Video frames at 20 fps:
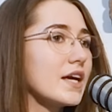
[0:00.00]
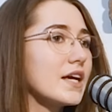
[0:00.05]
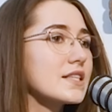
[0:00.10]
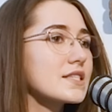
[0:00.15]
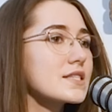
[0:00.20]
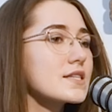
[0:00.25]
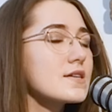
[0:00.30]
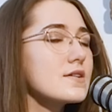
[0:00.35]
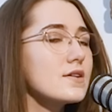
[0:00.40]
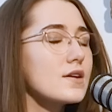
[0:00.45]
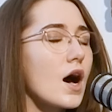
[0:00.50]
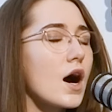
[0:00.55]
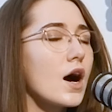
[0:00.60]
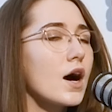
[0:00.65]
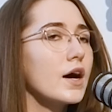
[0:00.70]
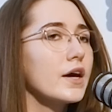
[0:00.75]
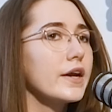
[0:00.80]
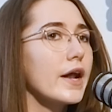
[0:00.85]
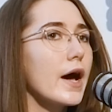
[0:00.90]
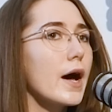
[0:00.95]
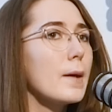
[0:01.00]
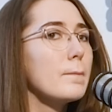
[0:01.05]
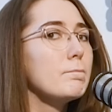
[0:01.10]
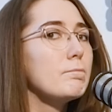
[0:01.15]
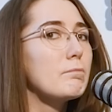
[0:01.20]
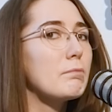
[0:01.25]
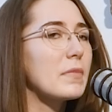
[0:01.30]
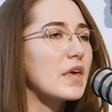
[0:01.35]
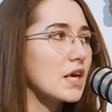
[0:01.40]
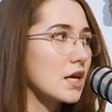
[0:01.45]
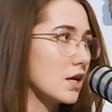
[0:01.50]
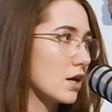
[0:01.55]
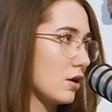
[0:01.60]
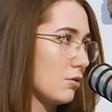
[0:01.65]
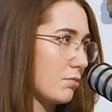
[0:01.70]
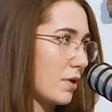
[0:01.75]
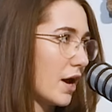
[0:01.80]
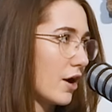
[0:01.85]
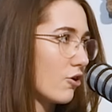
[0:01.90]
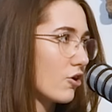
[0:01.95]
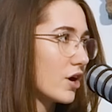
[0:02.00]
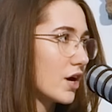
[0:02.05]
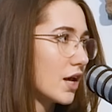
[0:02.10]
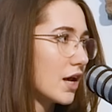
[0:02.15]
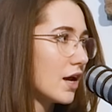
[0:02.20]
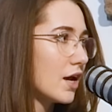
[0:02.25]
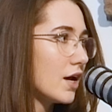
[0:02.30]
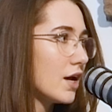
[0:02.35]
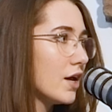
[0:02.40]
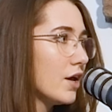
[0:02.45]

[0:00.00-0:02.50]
It's not a mean parody.